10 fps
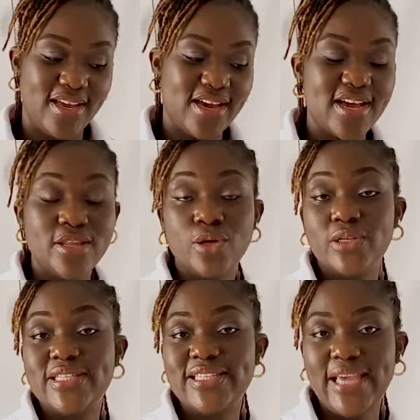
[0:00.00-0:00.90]

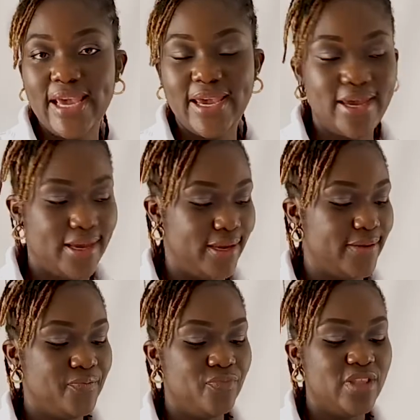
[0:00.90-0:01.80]
cannot take
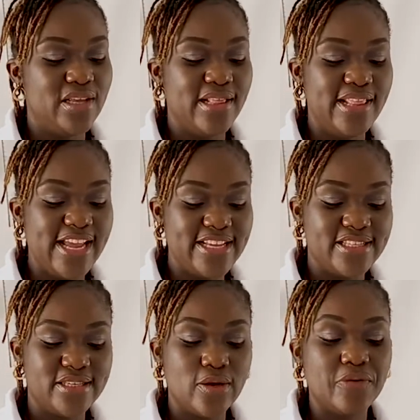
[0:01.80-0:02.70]
the
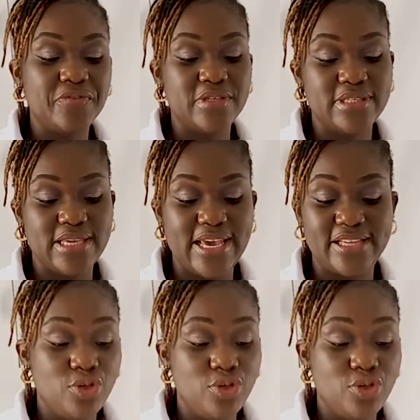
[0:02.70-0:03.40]
length of the skirt,